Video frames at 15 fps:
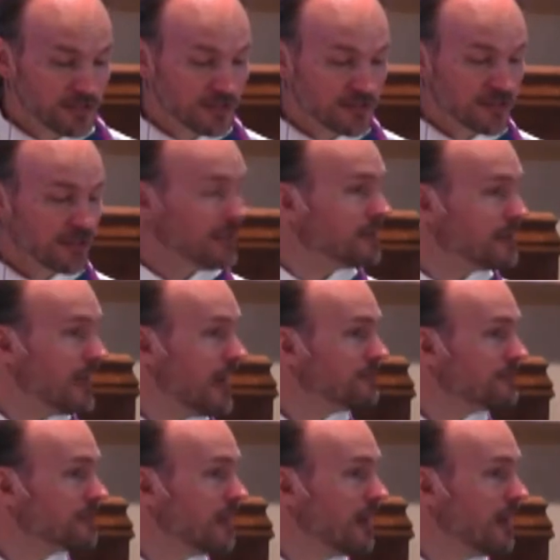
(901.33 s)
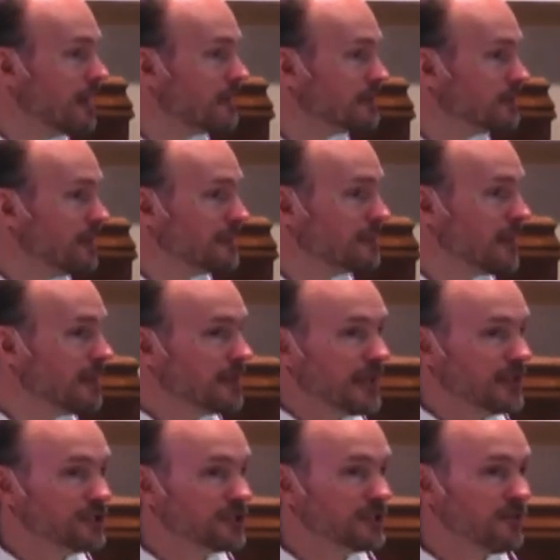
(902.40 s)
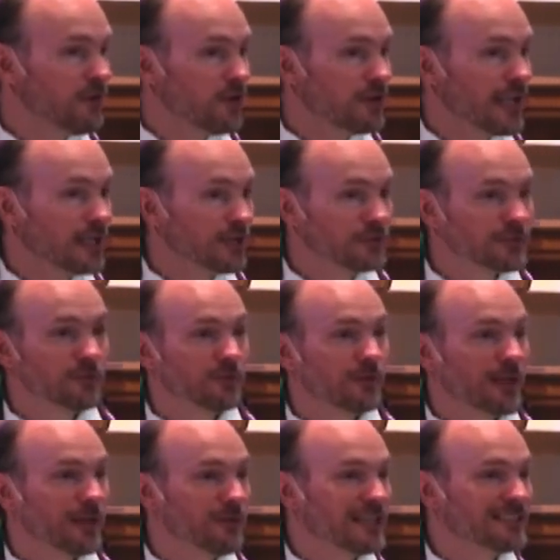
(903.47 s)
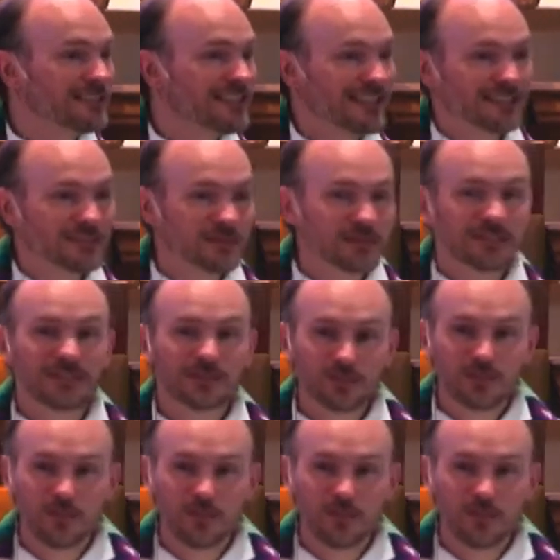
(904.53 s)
their lives spent on the edges of volcanoes and writes this, which is what